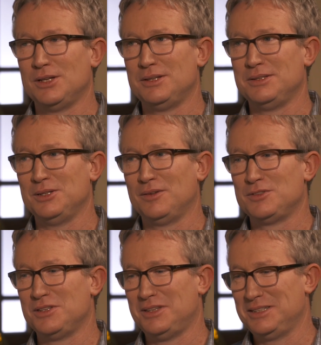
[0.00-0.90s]
The, the, the,
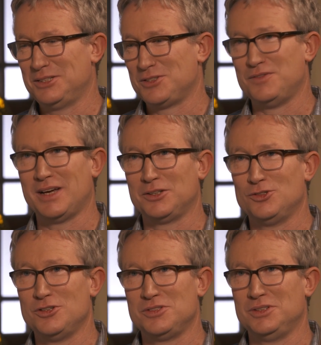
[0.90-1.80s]
obviously, the
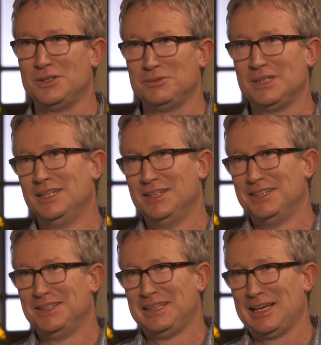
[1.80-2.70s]
disadvantages you don't
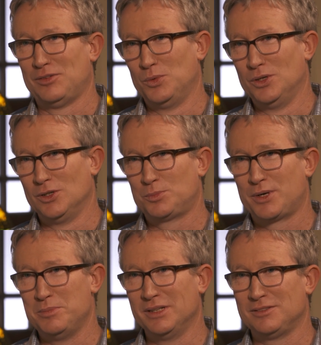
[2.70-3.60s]
have a world
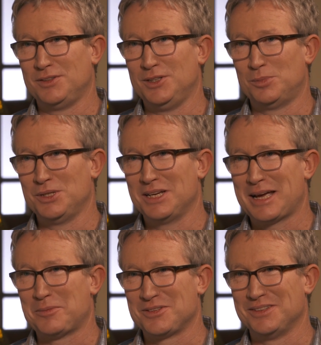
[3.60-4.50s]
pre-built for you to put your
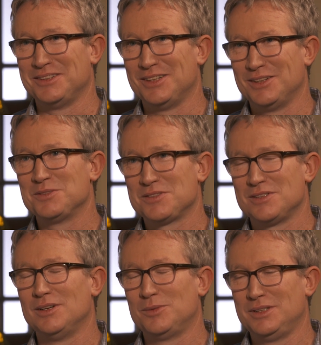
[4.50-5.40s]
cameras in, you know. Yeah. And
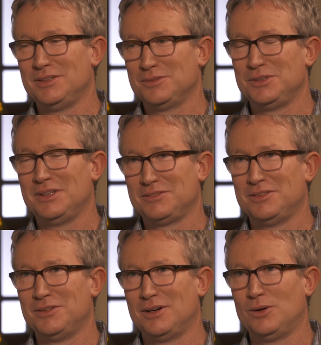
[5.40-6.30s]
so when you when you have to
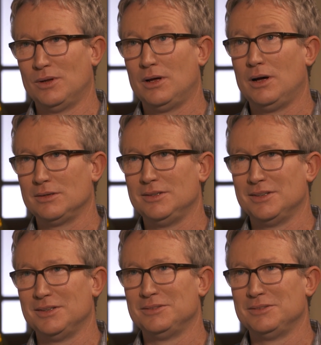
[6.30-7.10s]
do the whole lot, you know,